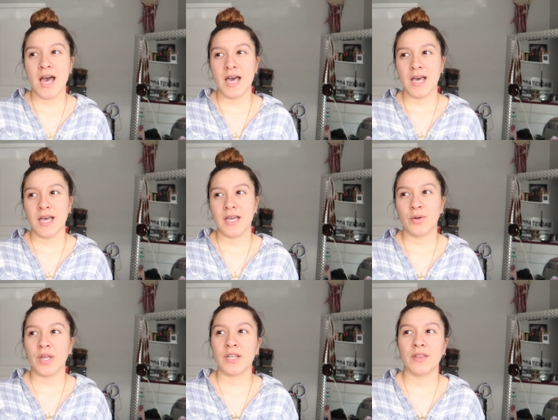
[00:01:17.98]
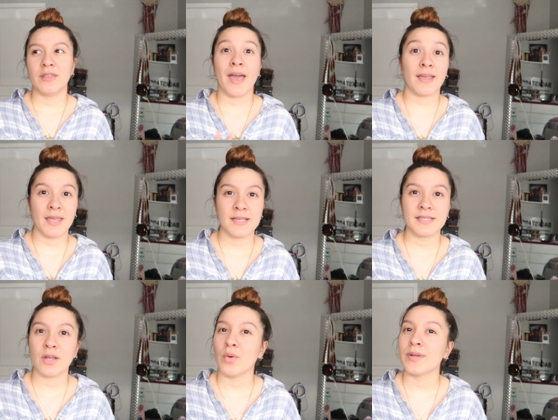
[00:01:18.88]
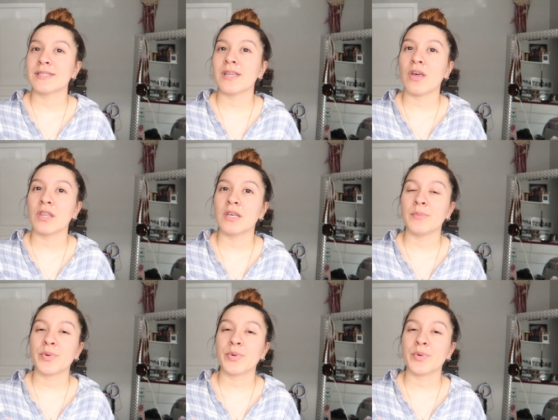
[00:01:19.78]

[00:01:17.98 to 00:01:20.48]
Uh, in that case, I always tell the